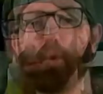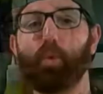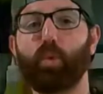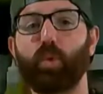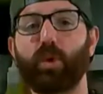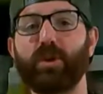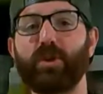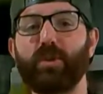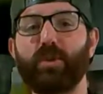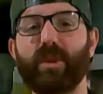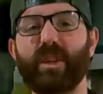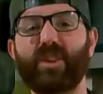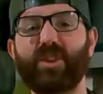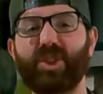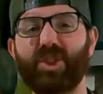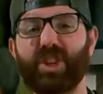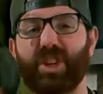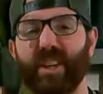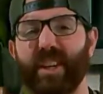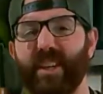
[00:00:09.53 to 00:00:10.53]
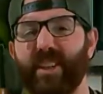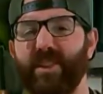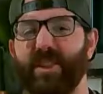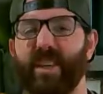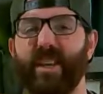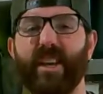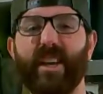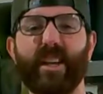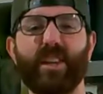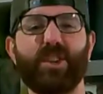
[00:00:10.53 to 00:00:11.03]
We're doing a
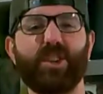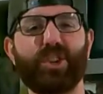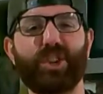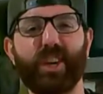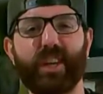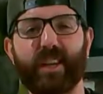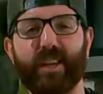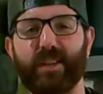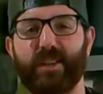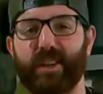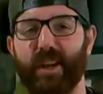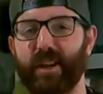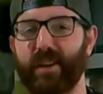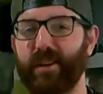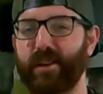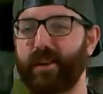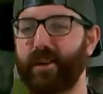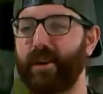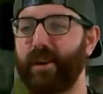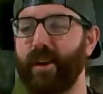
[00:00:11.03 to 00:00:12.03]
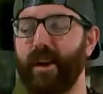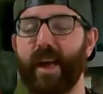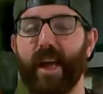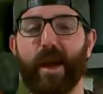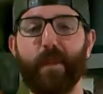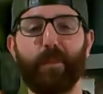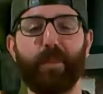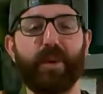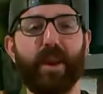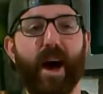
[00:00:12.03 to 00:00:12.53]
cheesy chicken tender
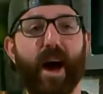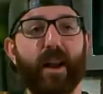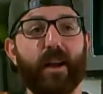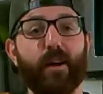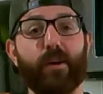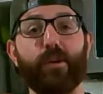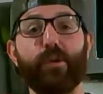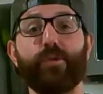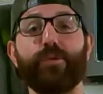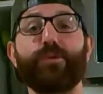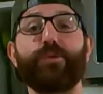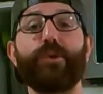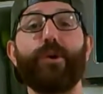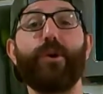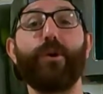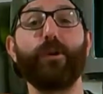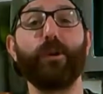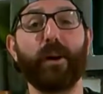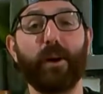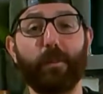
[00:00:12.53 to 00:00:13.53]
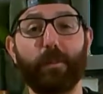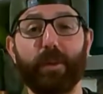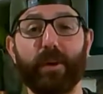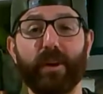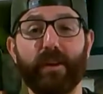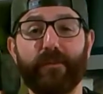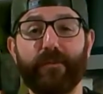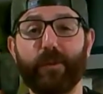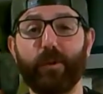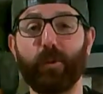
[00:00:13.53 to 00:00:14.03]
empanada roll-up,
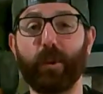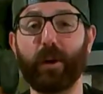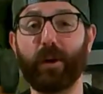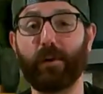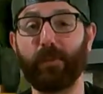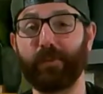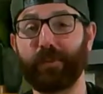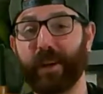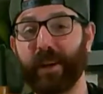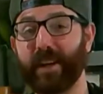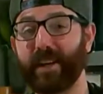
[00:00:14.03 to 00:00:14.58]
if you will.